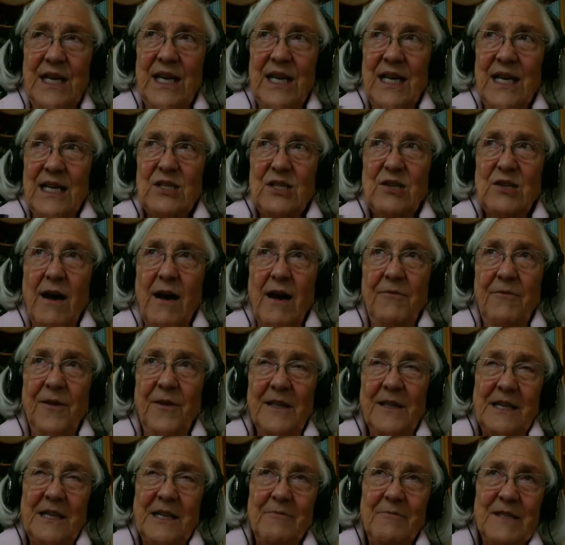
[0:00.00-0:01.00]
so I felt
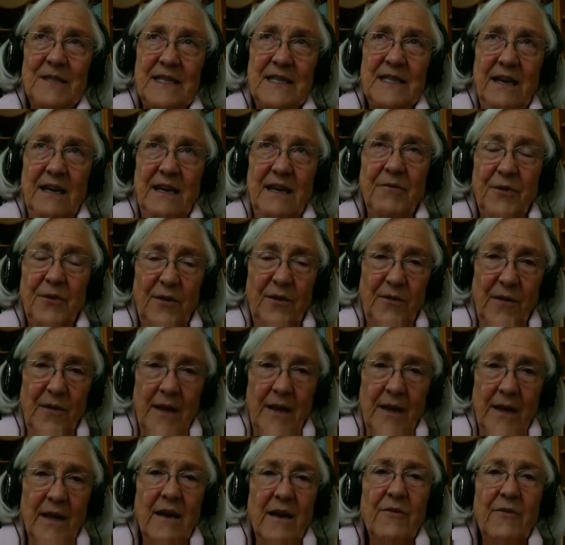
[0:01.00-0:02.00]
it was a gift
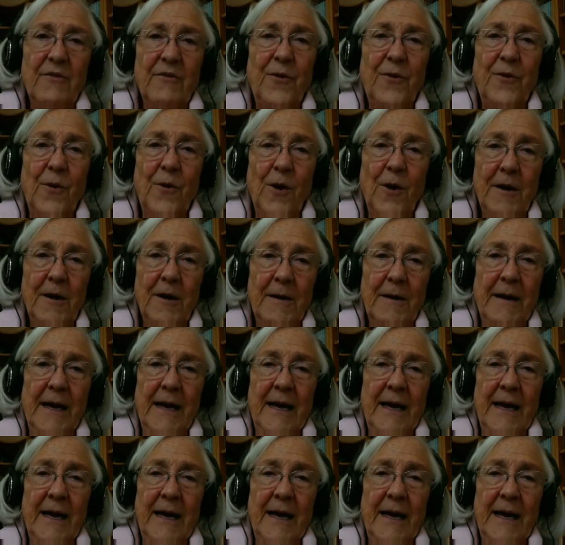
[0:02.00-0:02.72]
for